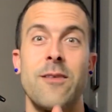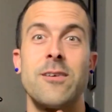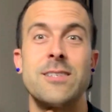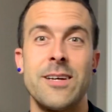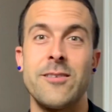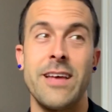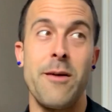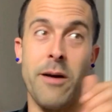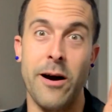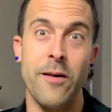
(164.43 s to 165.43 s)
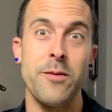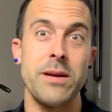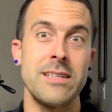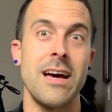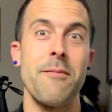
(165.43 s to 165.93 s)
every single day by all the
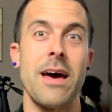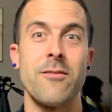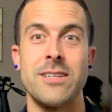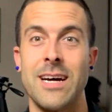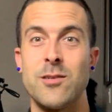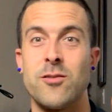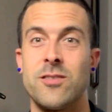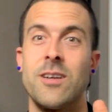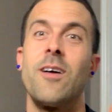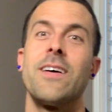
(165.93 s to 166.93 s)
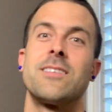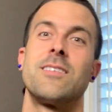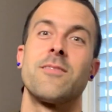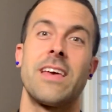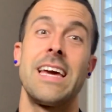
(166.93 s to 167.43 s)
big time advertisers and all that
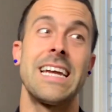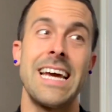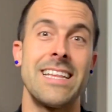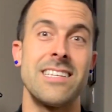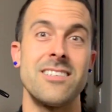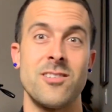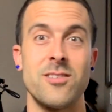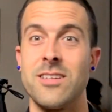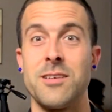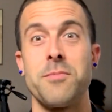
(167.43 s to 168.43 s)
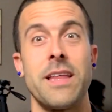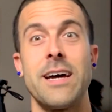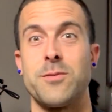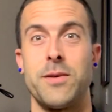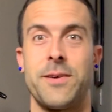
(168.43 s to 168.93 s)
stuff, okay? And again, this is just the tip of the
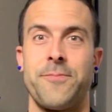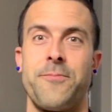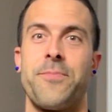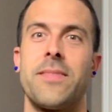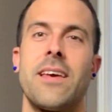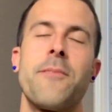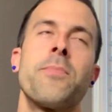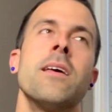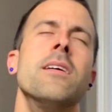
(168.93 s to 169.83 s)
iceberg, okay?